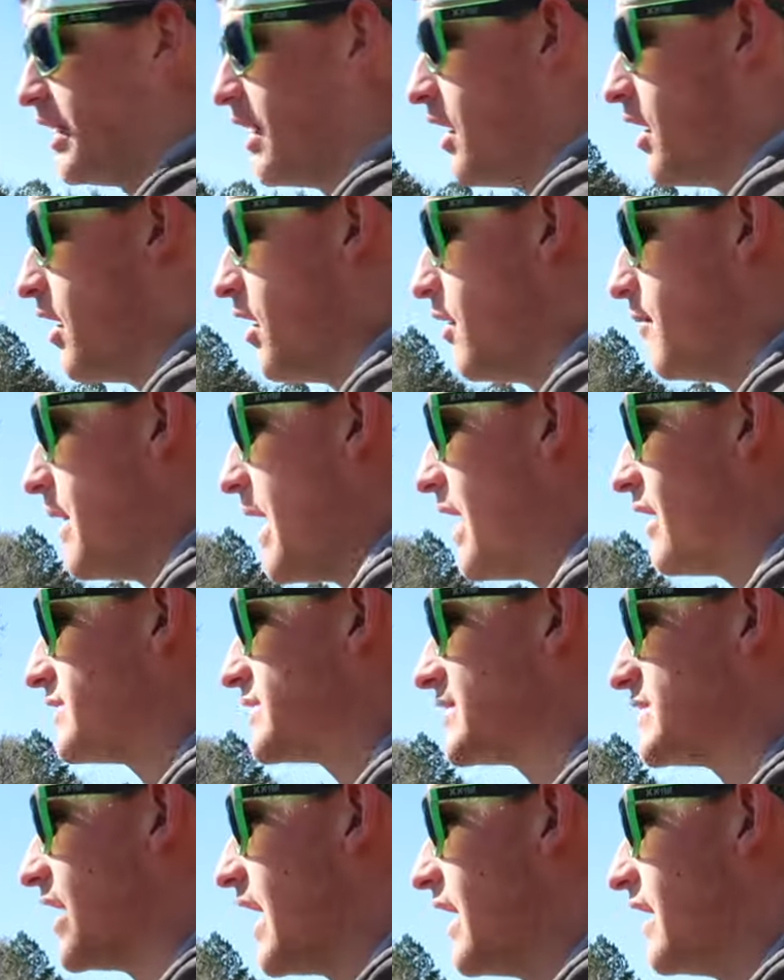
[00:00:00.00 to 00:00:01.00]

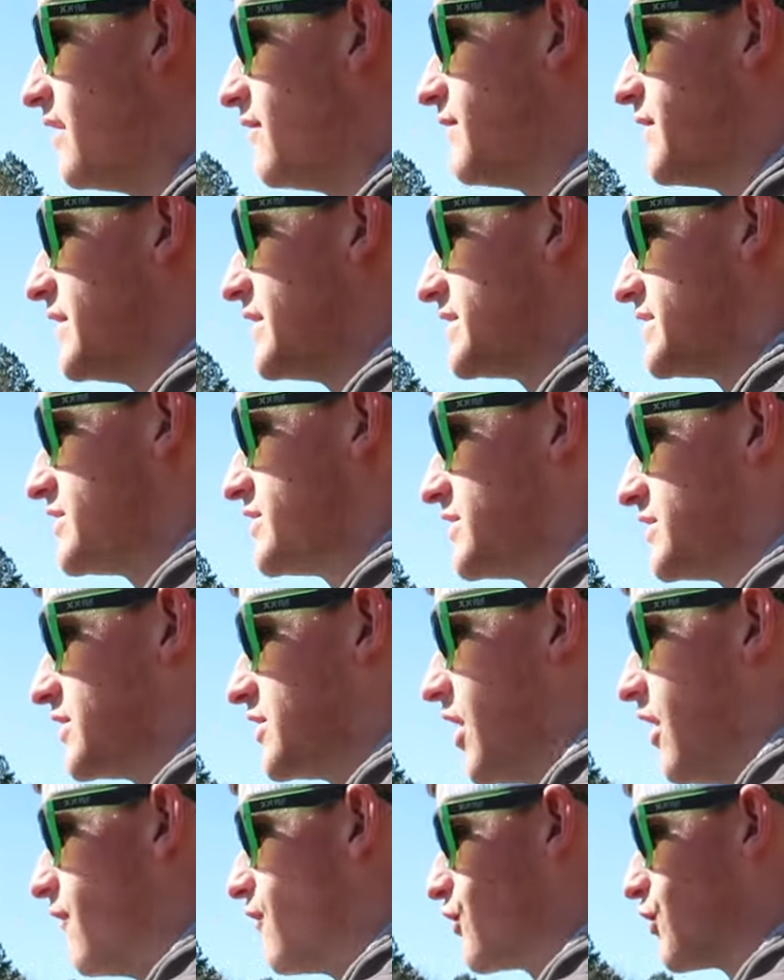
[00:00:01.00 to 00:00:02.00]
Outside of this
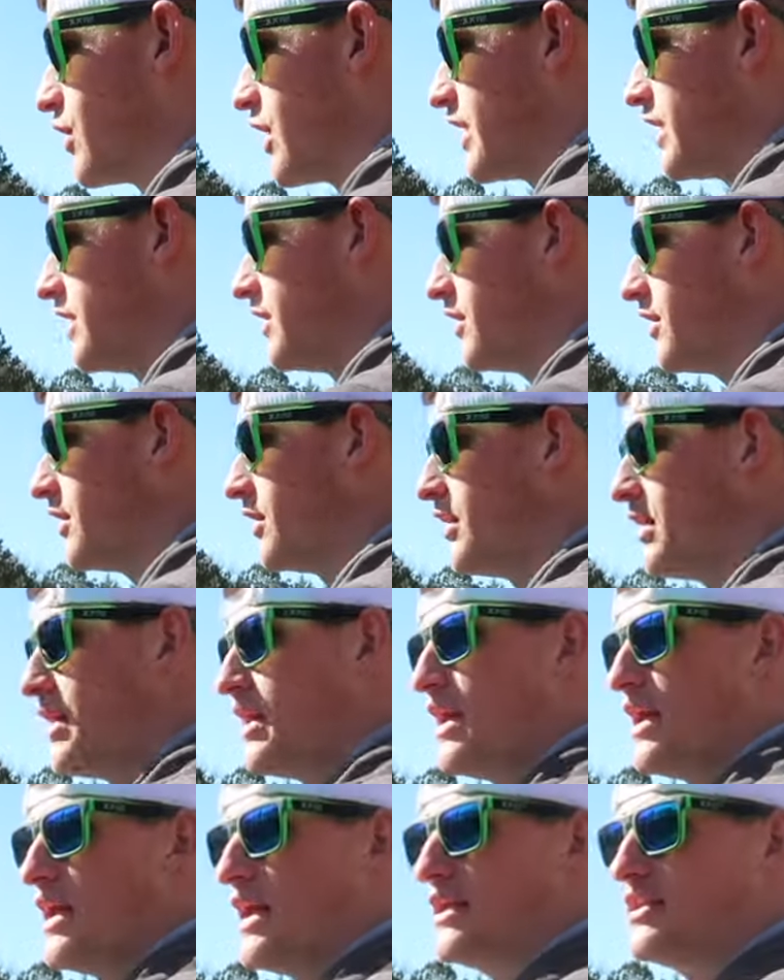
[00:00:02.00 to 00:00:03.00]
cover right here,
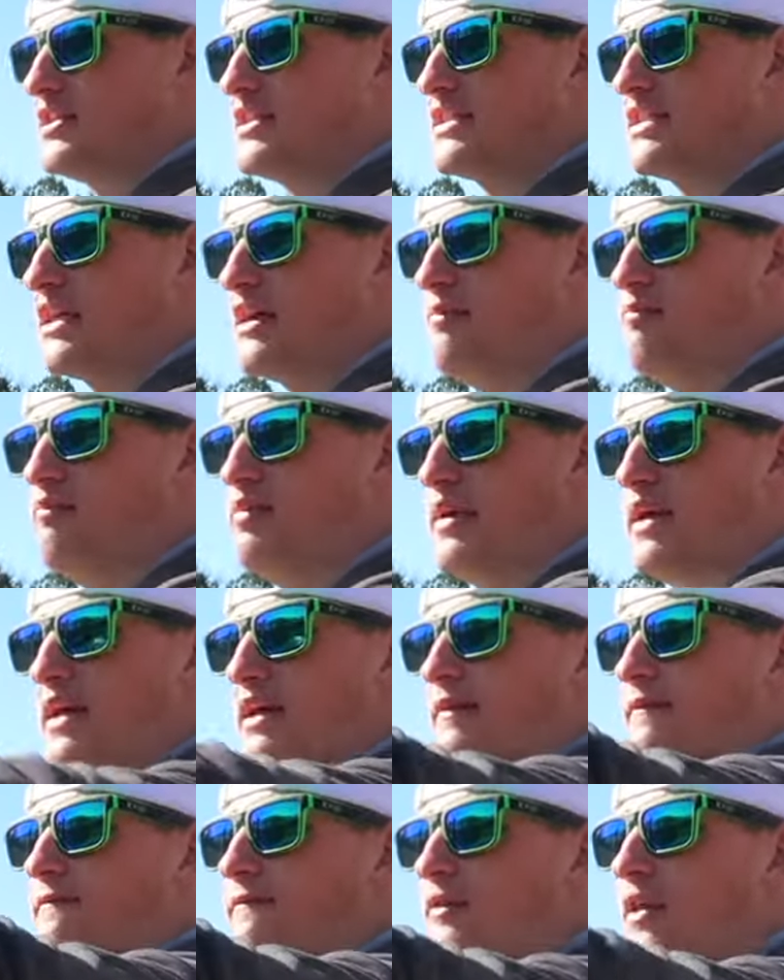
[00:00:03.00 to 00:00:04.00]
it's just like a
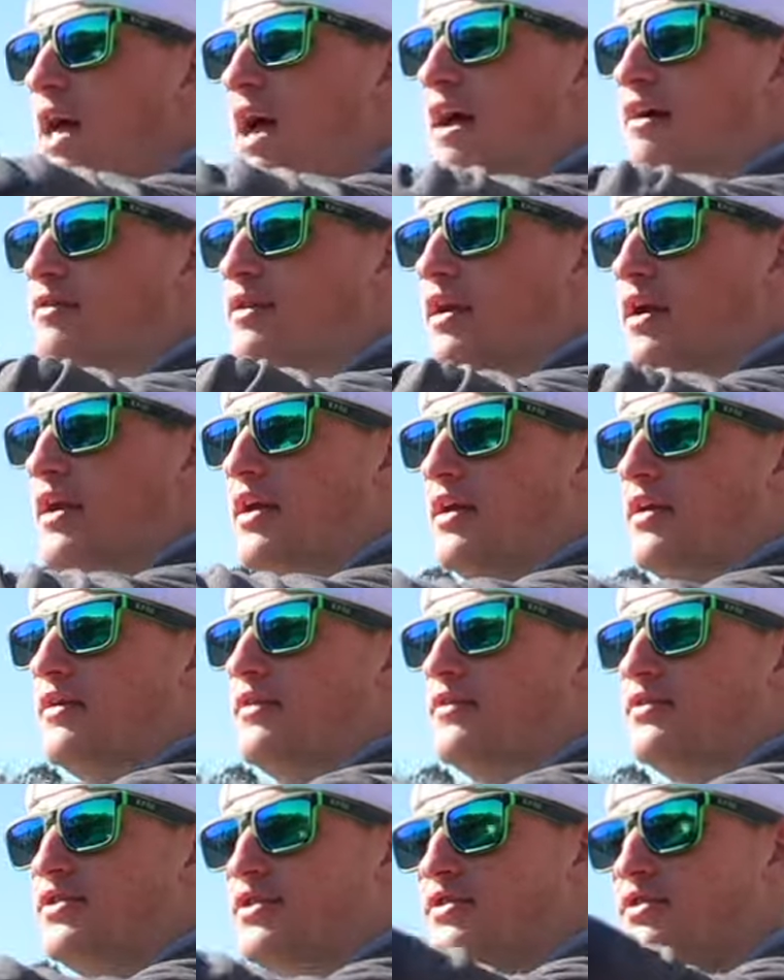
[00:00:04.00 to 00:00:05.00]
big flat right here,
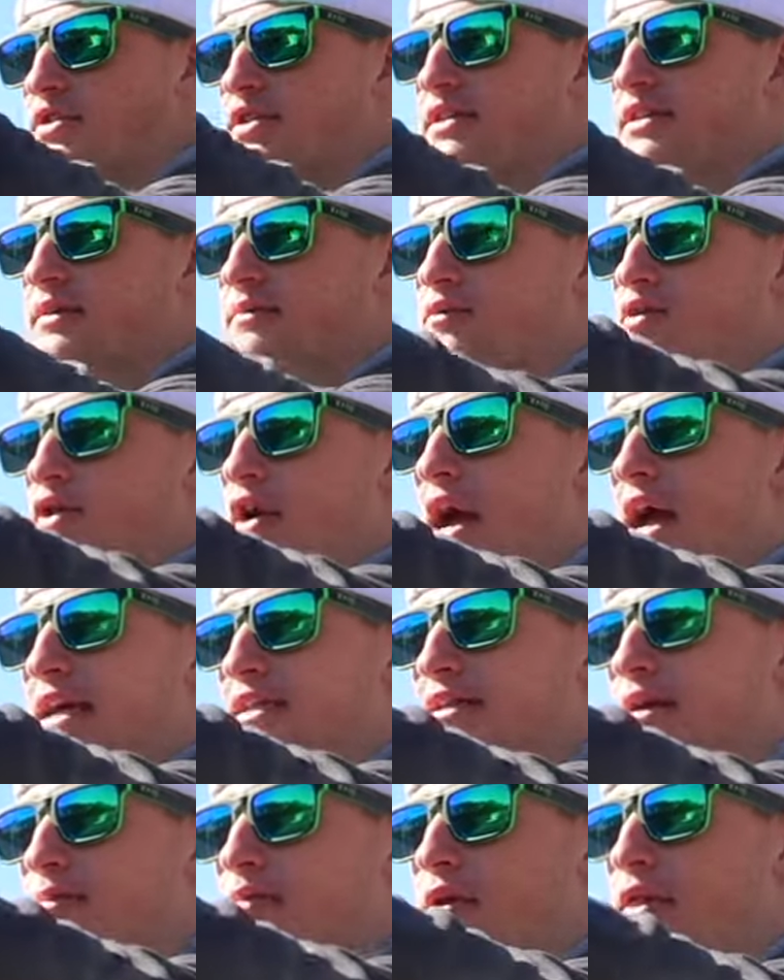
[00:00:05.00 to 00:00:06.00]
and there's usually some
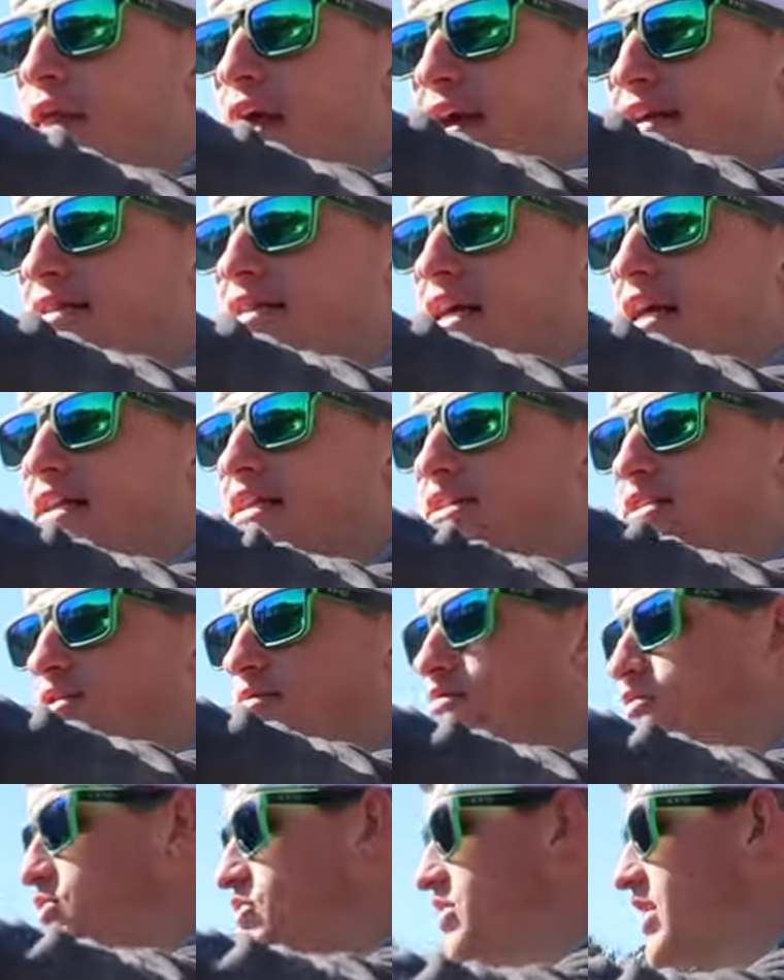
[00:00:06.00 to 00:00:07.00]
grass up on that side. It's
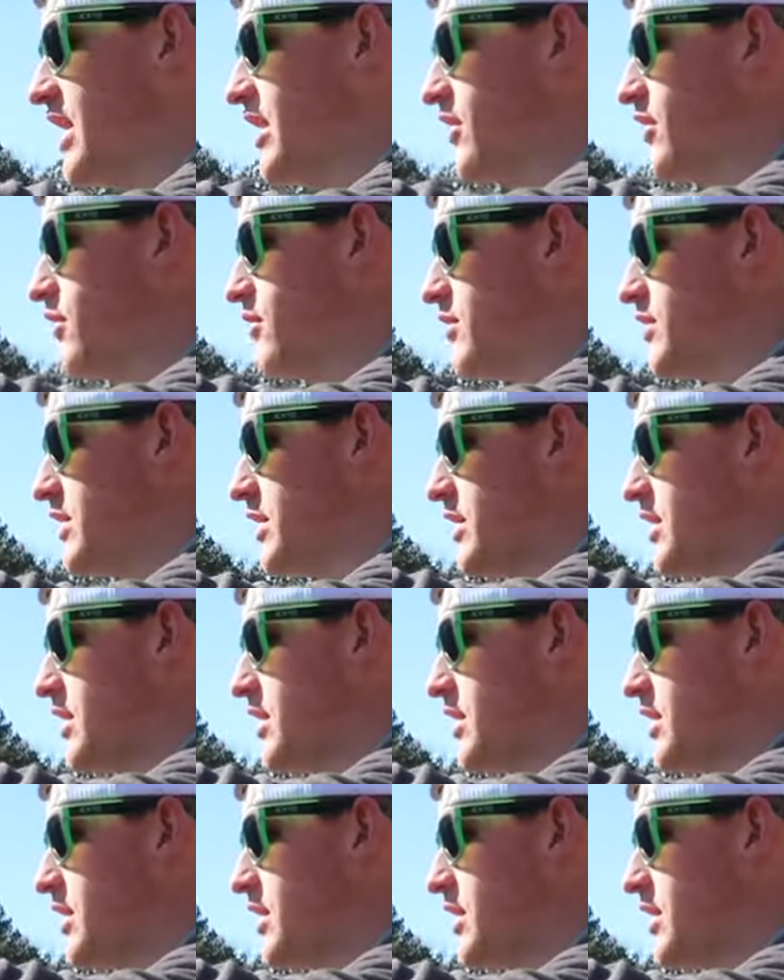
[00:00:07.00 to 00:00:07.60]
super shallow.